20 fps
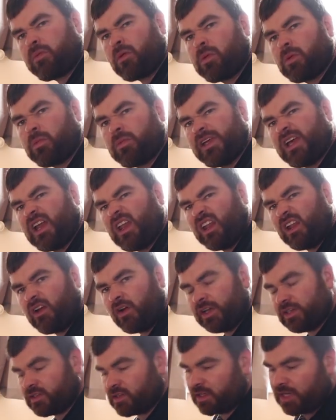probably a
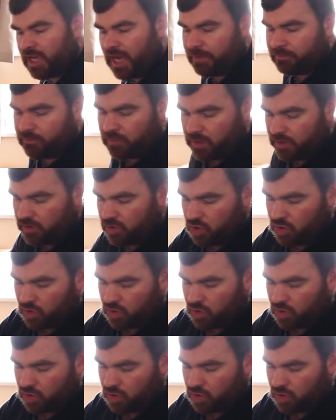lighter camera,